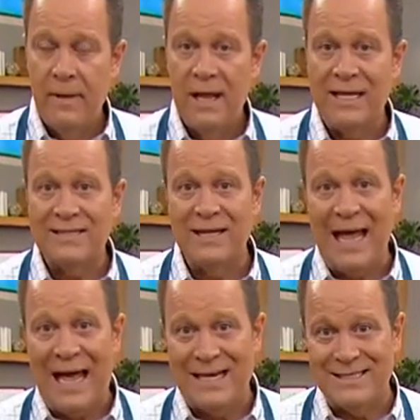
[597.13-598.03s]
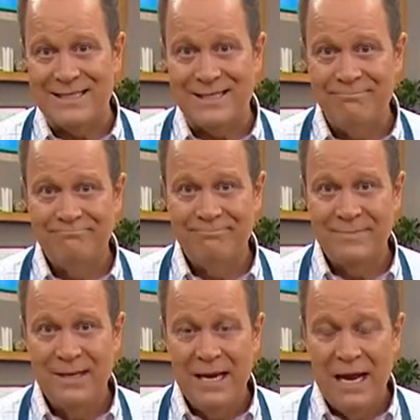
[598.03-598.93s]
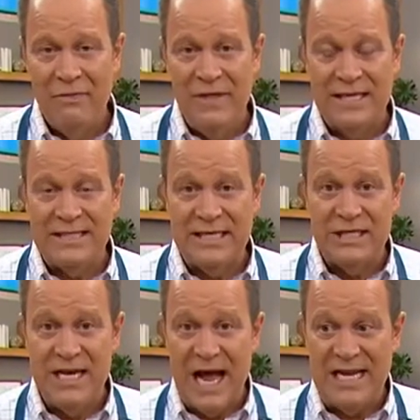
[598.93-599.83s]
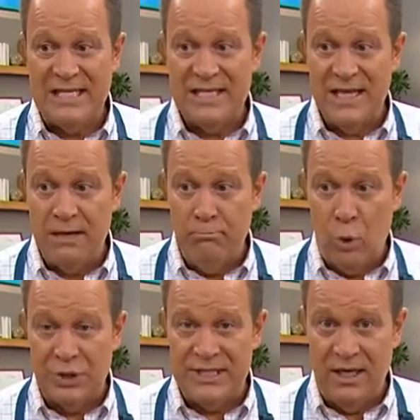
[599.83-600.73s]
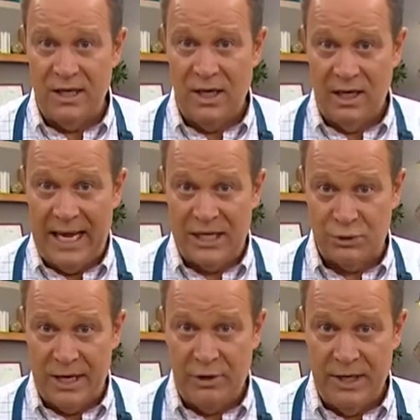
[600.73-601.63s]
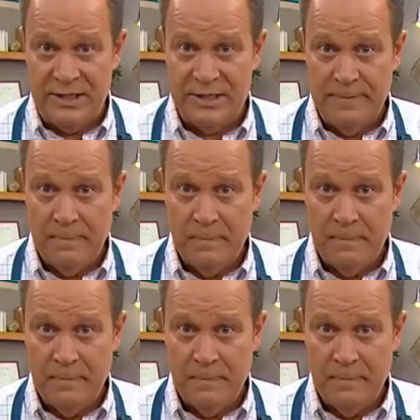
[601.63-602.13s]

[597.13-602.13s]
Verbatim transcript: That's glass. This is nice, thick borosilica glass, right, Chris?